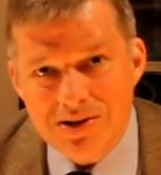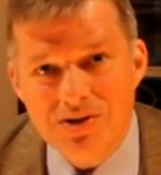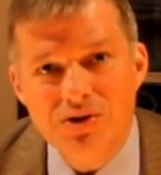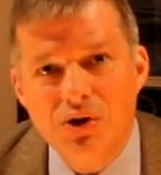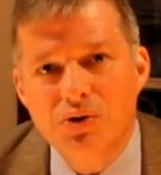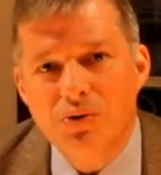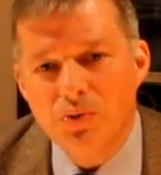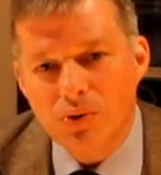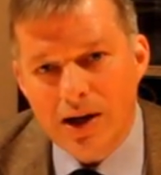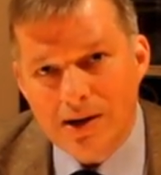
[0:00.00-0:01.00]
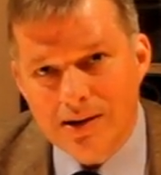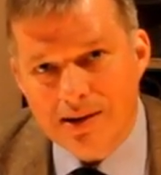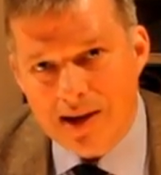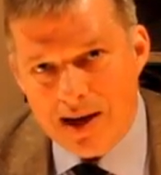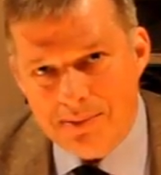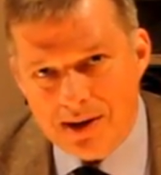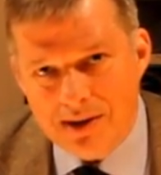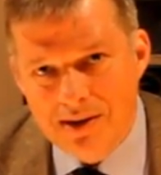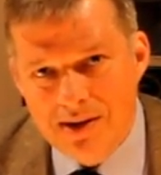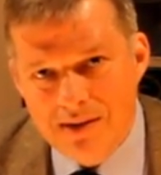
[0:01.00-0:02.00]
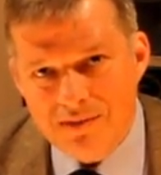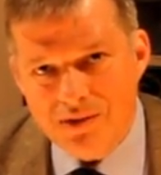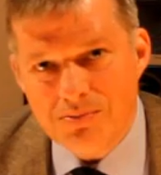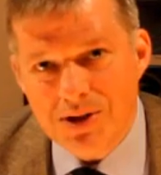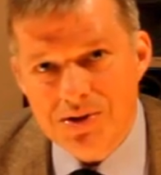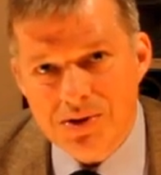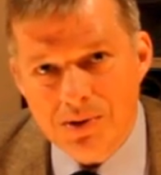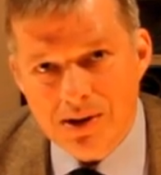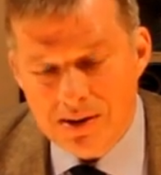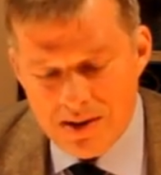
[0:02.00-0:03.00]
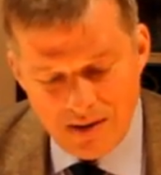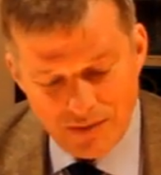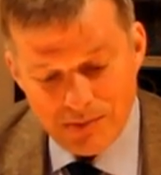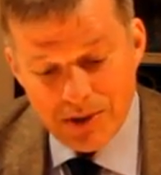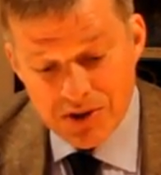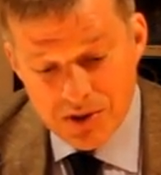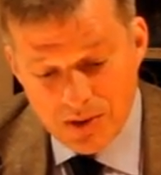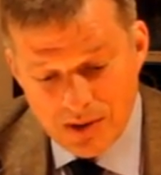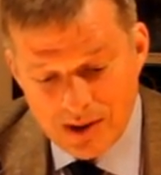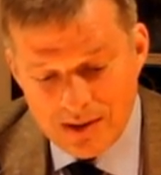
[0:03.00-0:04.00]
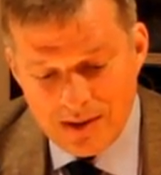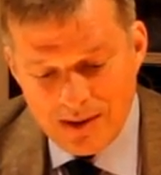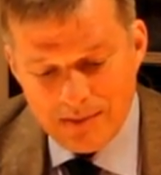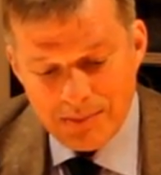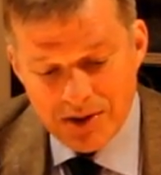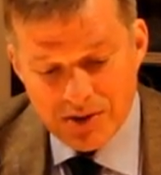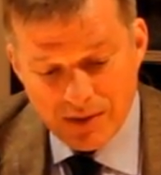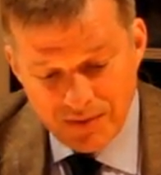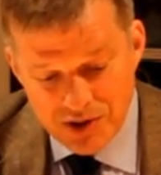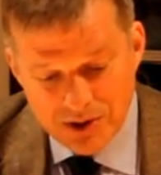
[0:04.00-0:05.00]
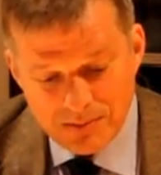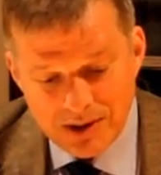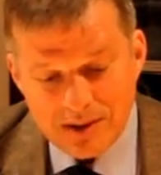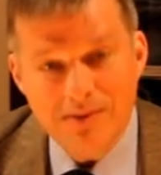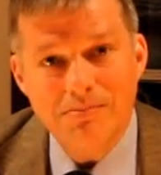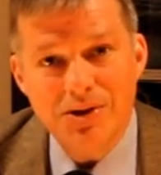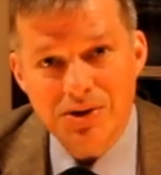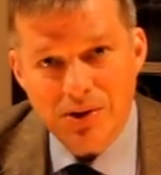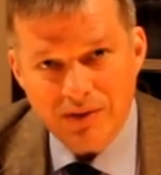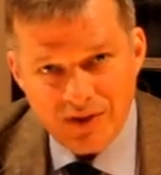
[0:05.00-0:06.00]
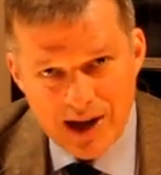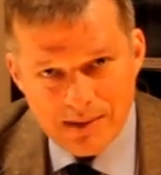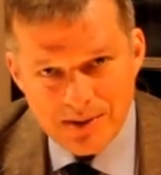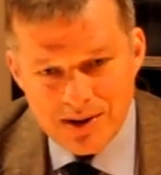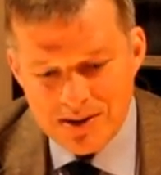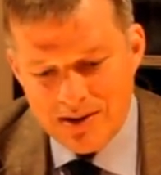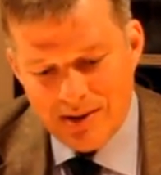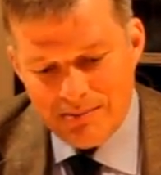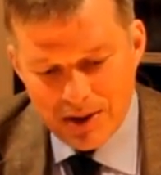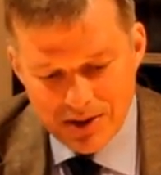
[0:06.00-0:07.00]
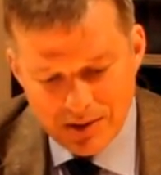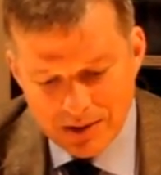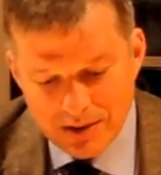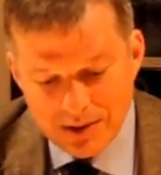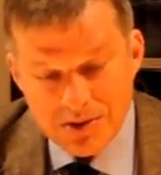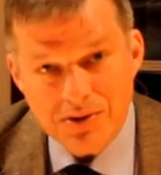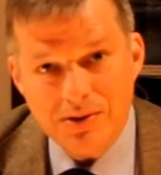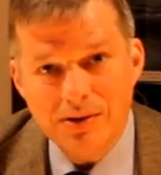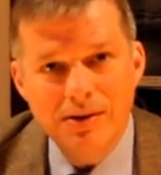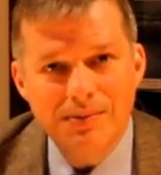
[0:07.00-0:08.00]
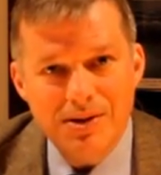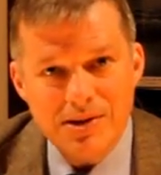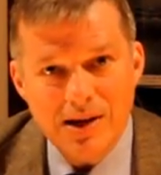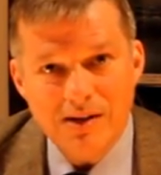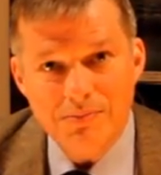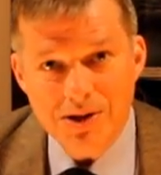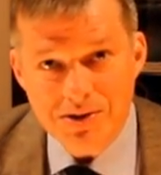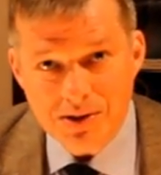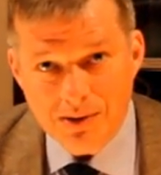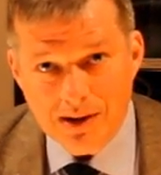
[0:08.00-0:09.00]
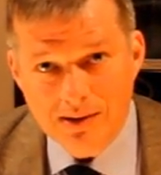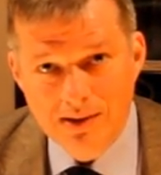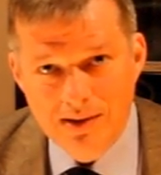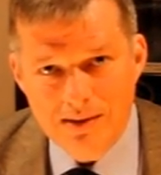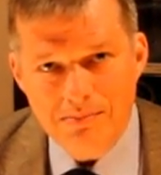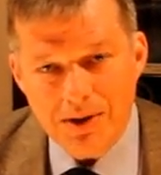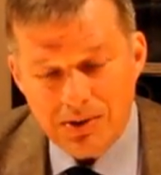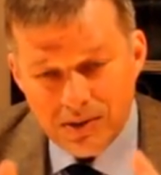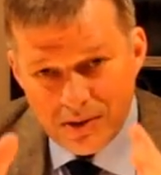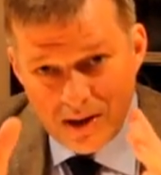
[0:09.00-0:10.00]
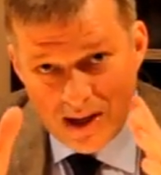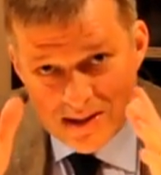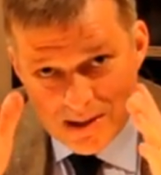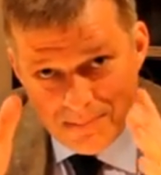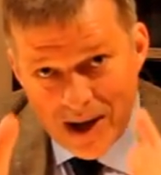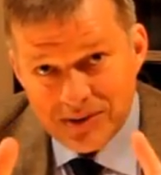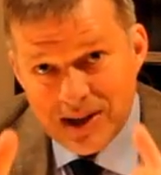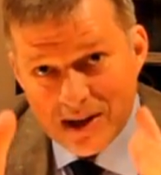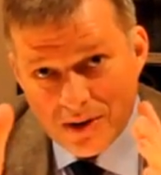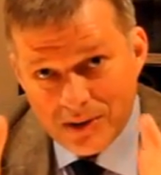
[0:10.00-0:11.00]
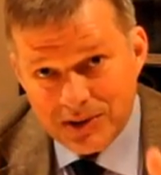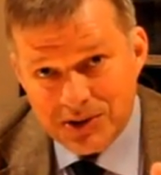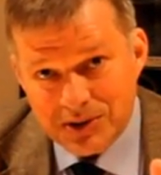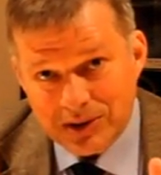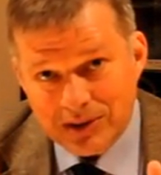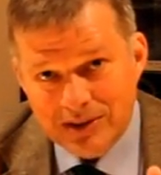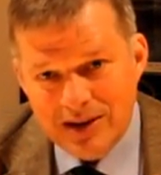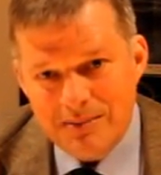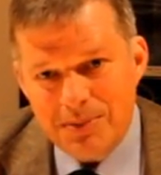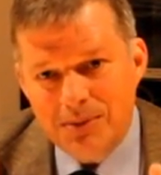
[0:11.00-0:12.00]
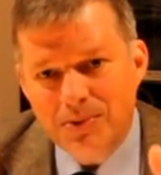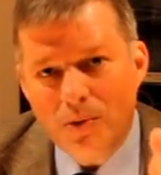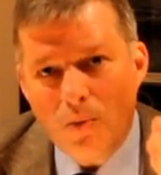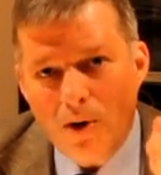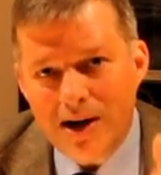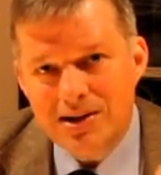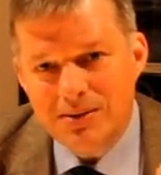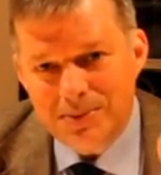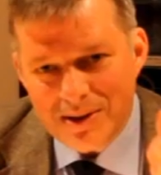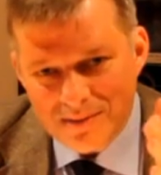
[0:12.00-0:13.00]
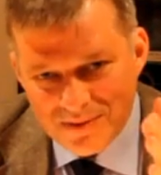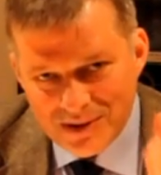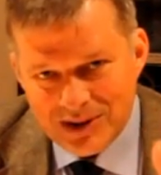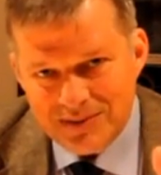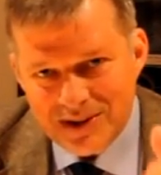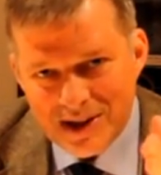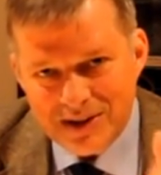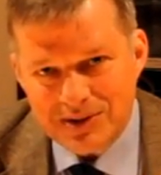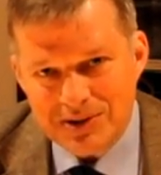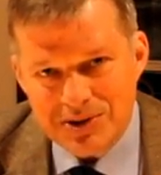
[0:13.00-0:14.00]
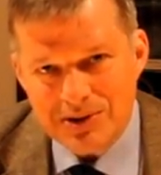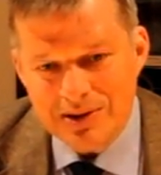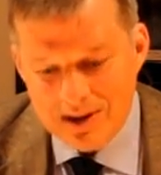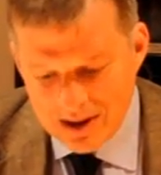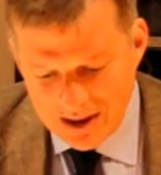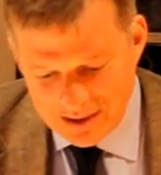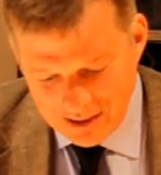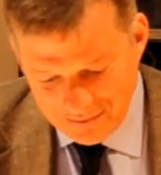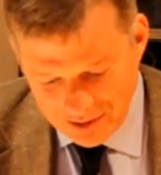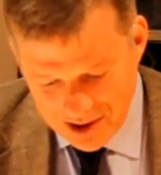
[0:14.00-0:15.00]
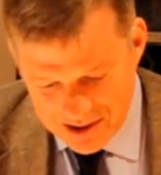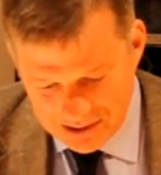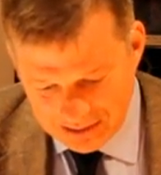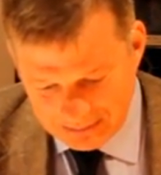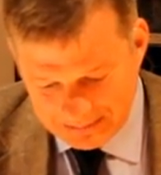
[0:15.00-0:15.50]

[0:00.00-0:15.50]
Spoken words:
This is a great calamity for Minnesota, Minnesota fishermen, Minnesota families, Minnesota culture, the state of Minnesota. But it's about that culture. People want to be involved in that culture, and they've lost it.